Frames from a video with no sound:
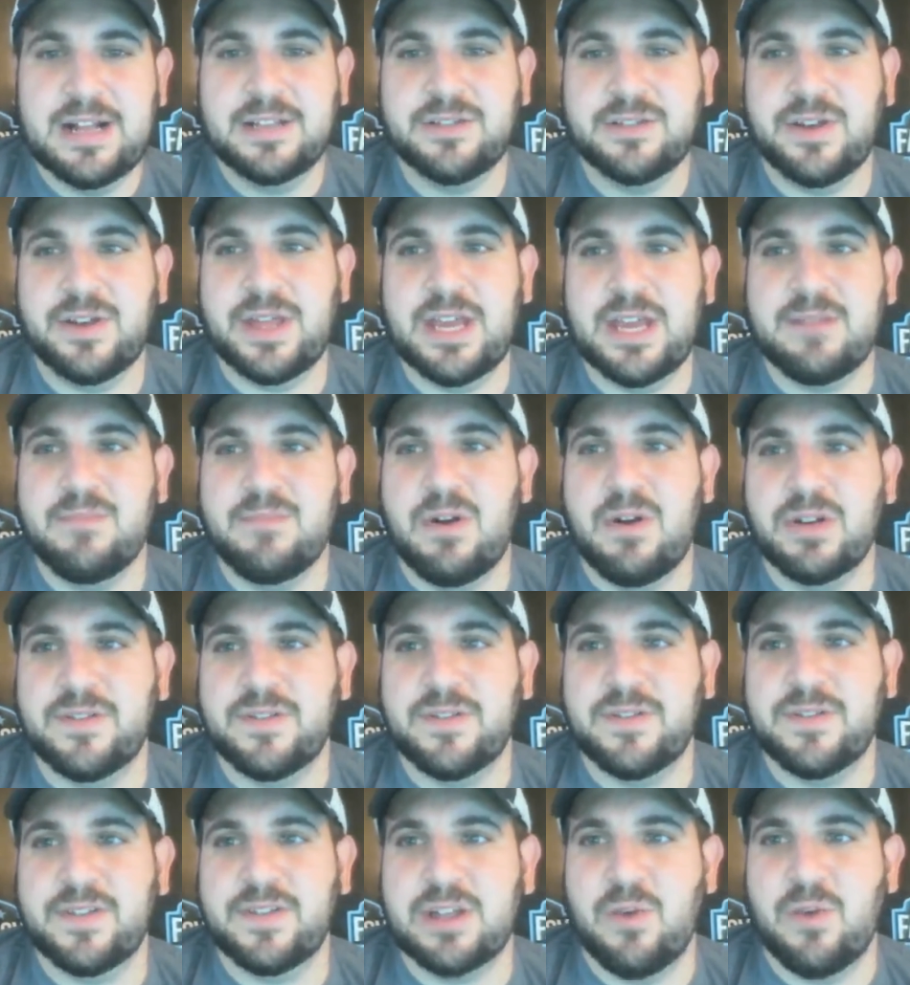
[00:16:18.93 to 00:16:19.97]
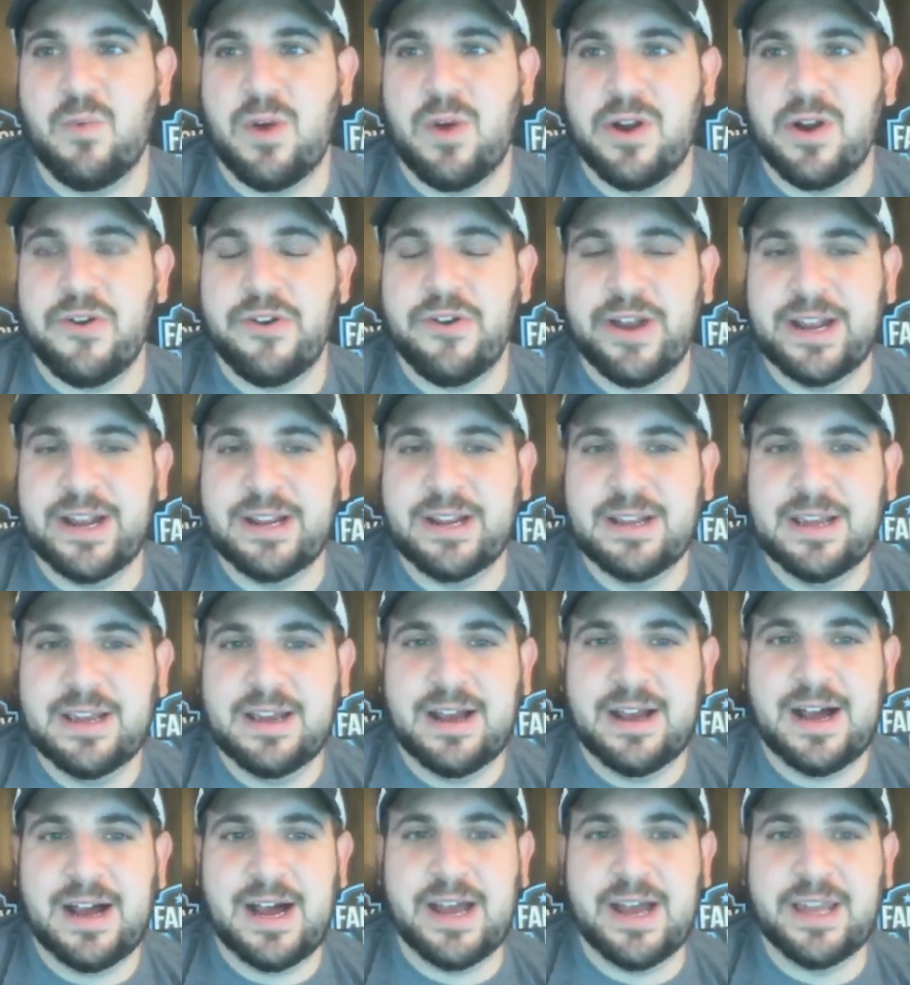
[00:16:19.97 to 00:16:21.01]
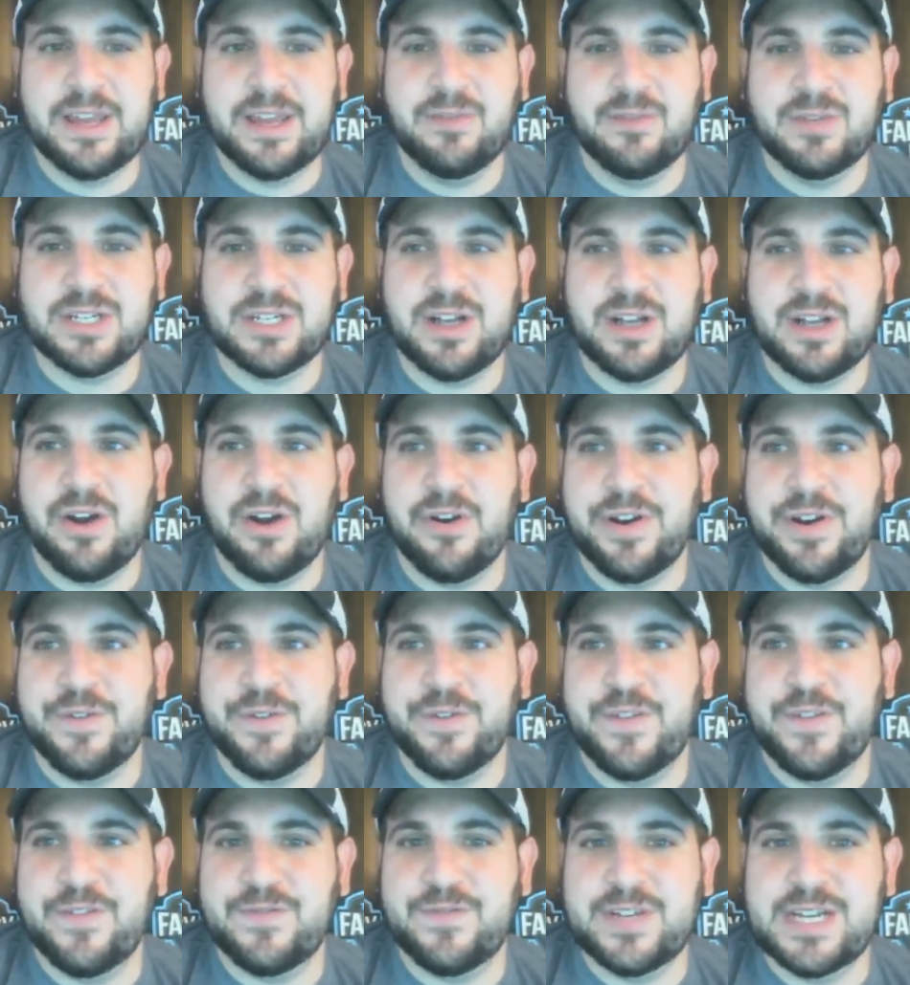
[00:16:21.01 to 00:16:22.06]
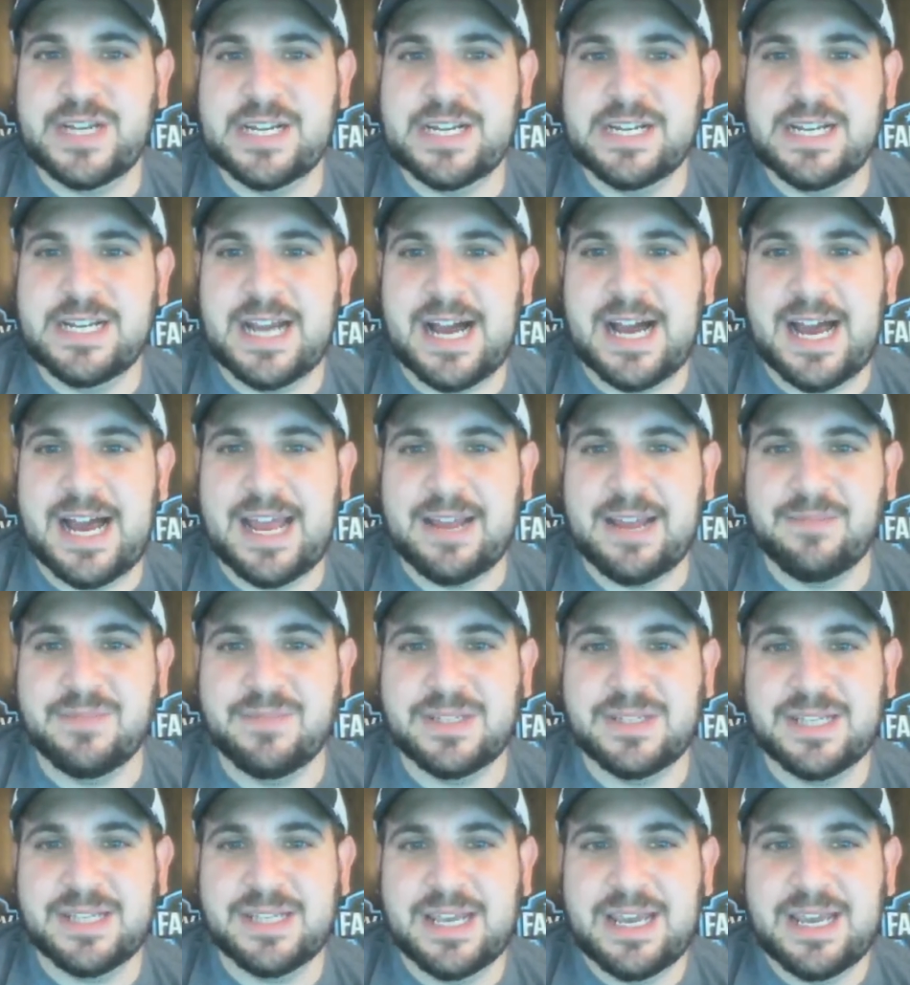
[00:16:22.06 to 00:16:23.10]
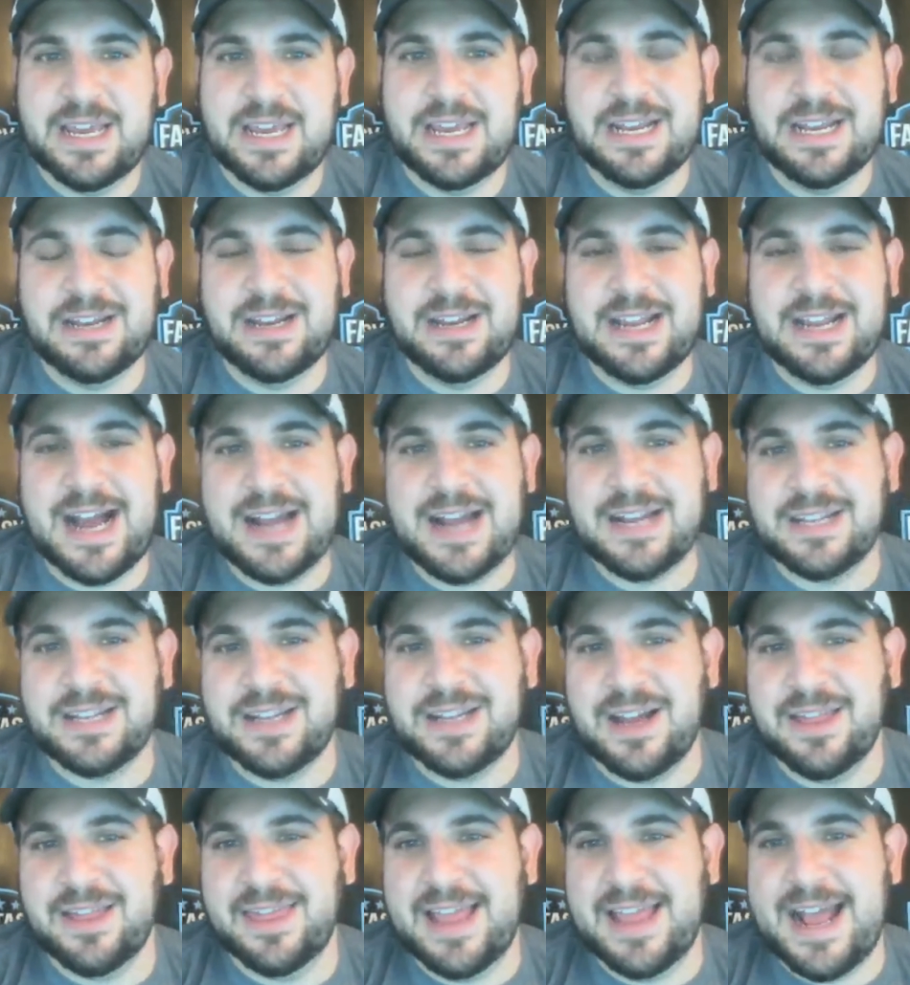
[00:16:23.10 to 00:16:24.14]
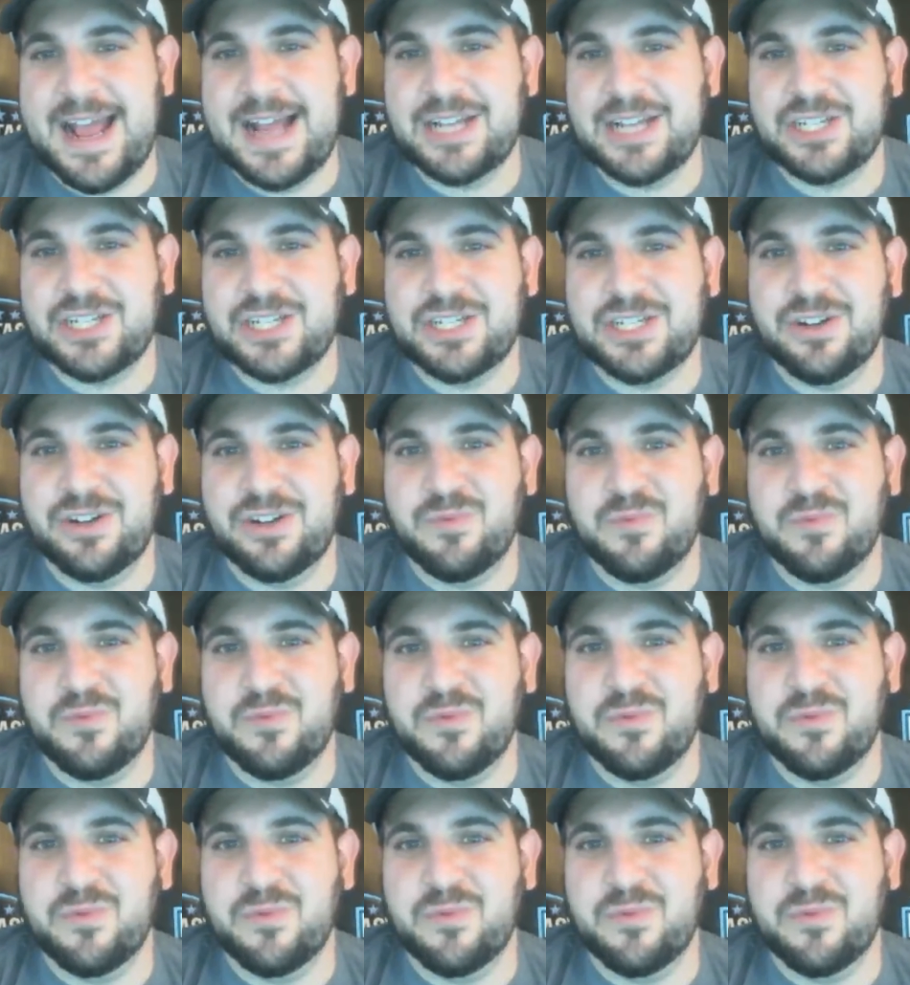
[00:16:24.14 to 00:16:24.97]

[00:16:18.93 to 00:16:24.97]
So I think most of us are wondering, he was targeted 15 times. He got it done last year.